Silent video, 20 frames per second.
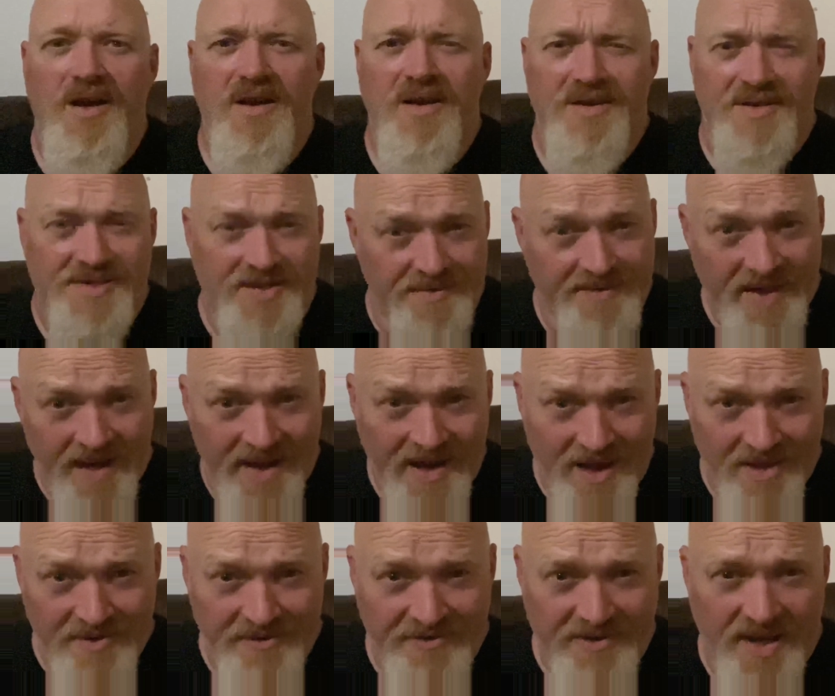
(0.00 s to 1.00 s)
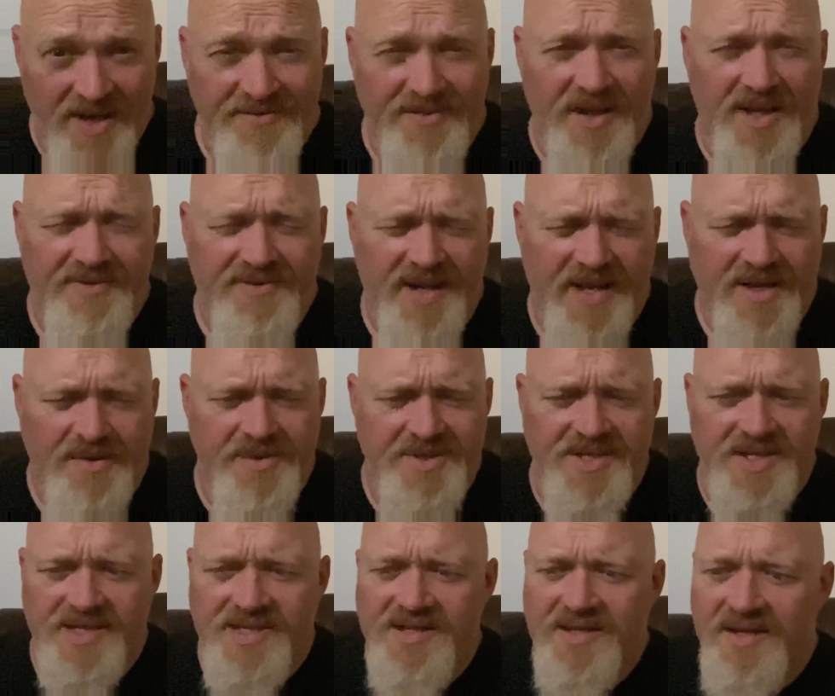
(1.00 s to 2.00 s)
So they are the 5 love
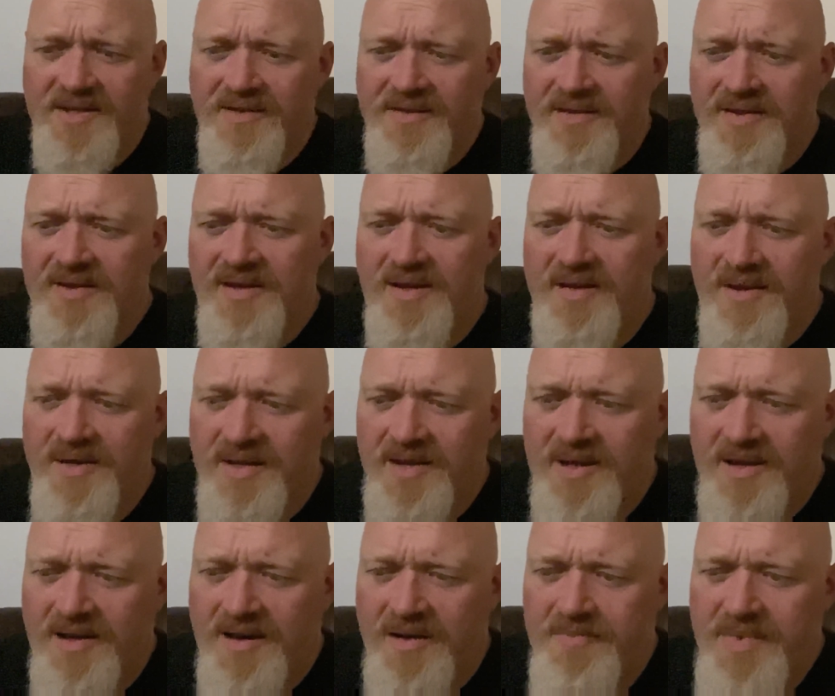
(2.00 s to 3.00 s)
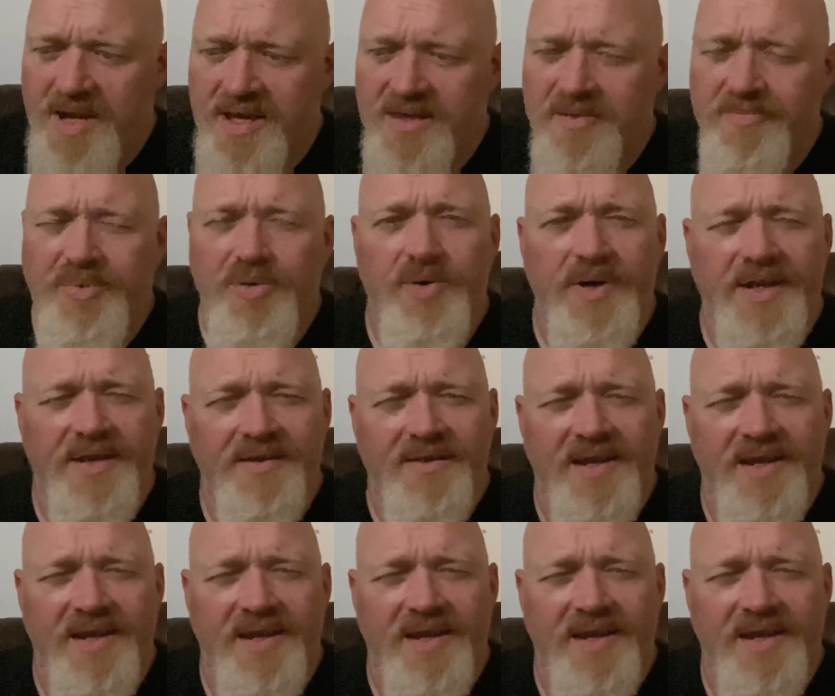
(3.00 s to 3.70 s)
languages, and I made the point